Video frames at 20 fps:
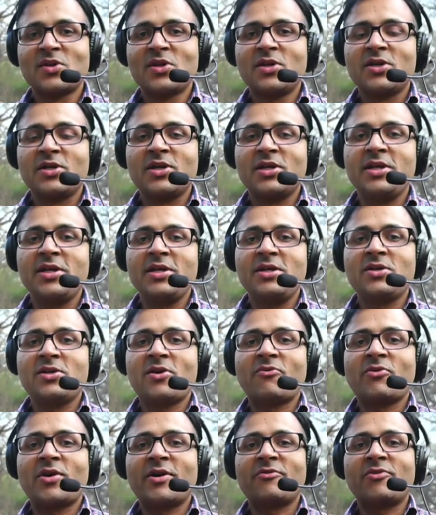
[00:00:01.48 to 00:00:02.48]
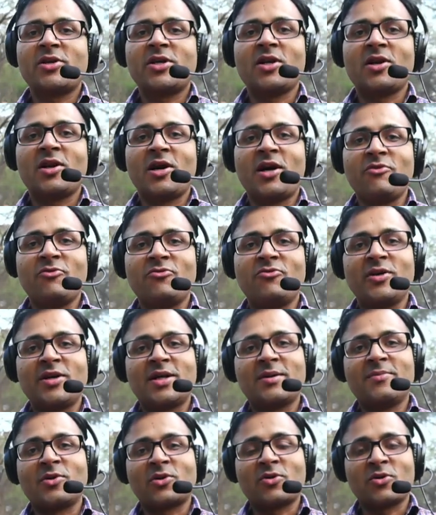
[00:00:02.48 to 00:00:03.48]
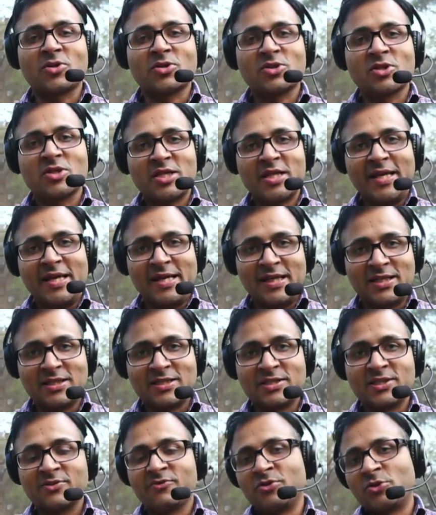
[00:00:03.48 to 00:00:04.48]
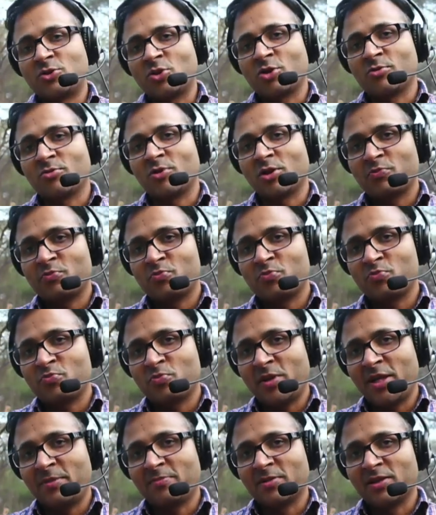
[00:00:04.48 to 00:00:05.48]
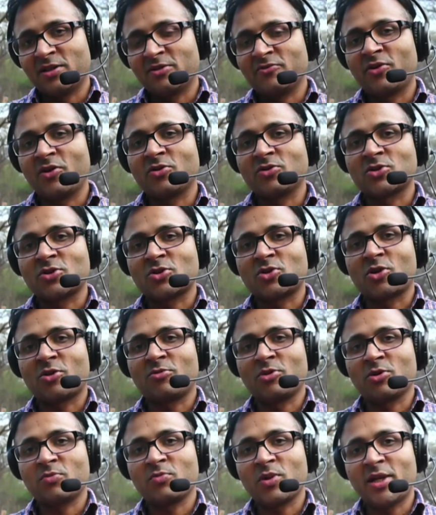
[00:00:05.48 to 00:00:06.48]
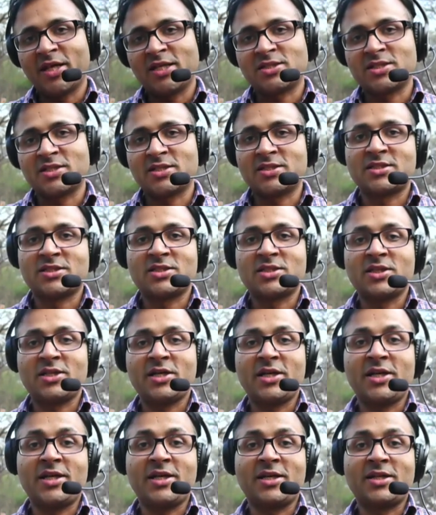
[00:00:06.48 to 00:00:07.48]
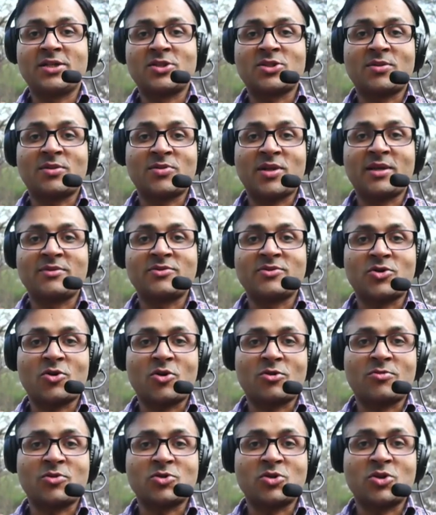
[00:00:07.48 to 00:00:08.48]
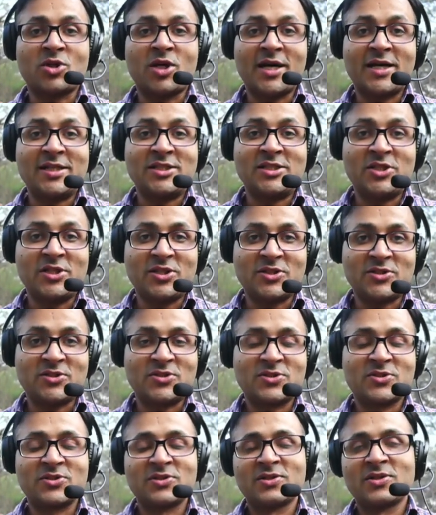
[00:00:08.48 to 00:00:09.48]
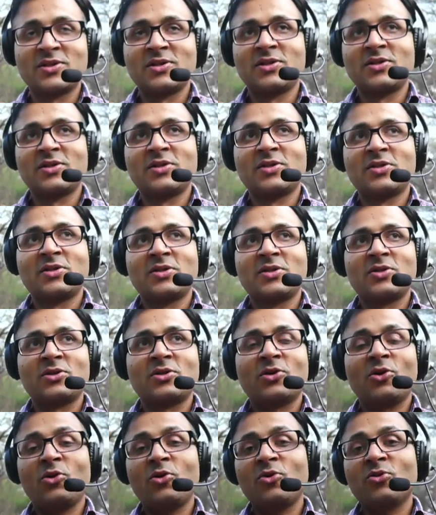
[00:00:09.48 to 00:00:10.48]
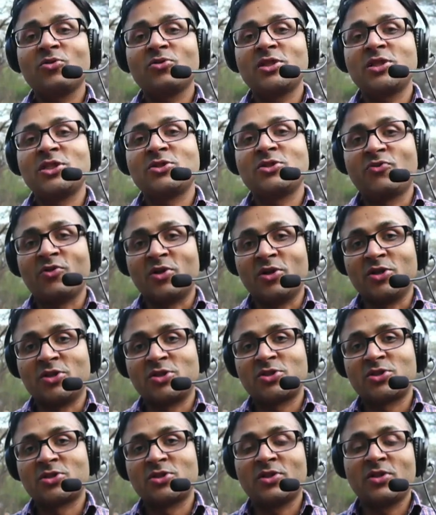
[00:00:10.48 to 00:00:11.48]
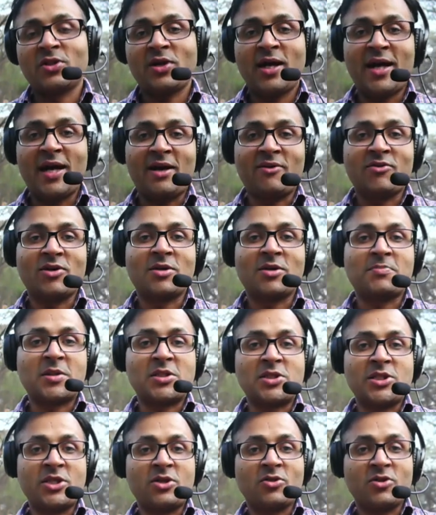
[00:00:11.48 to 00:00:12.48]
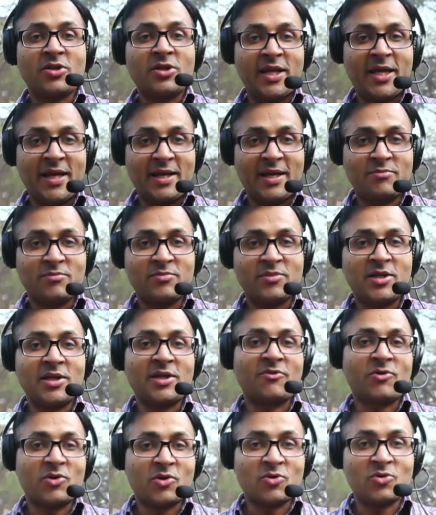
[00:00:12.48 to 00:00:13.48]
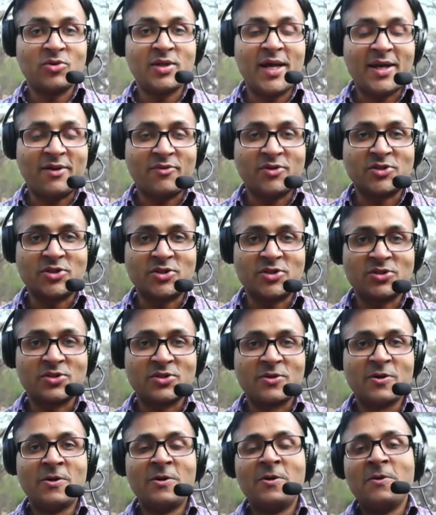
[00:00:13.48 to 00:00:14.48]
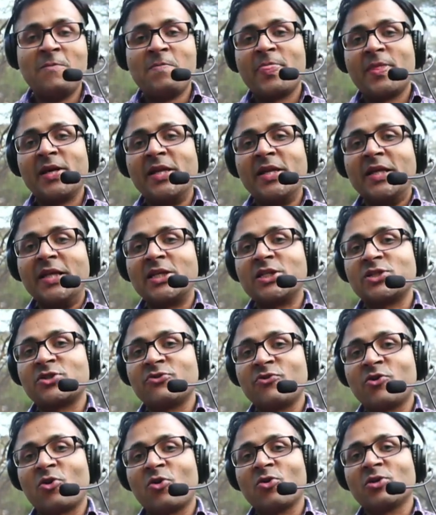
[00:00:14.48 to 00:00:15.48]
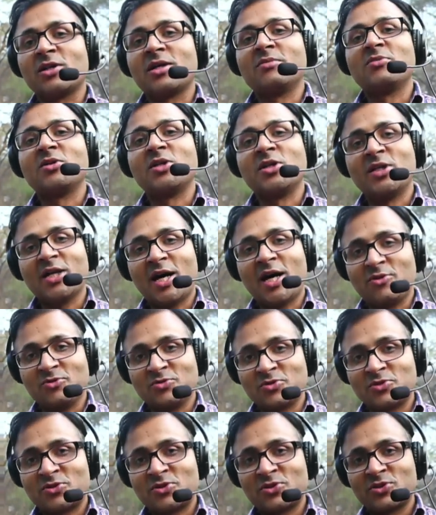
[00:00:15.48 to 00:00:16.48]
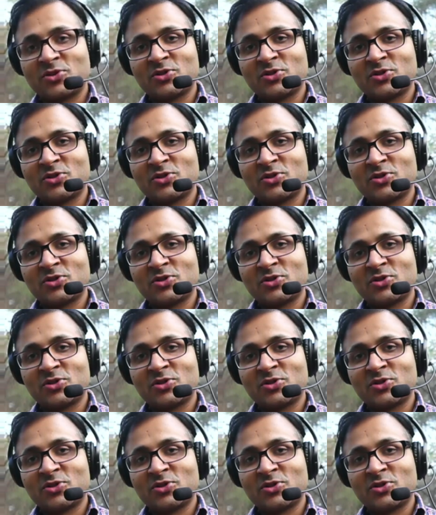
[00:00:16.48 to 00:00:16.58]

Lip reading: In our everyday life, we come across things. We talk about people, we also talk about places, and sometimes we talk about ideas. All these words have a particular name in our own languages. In English, we call them nouns.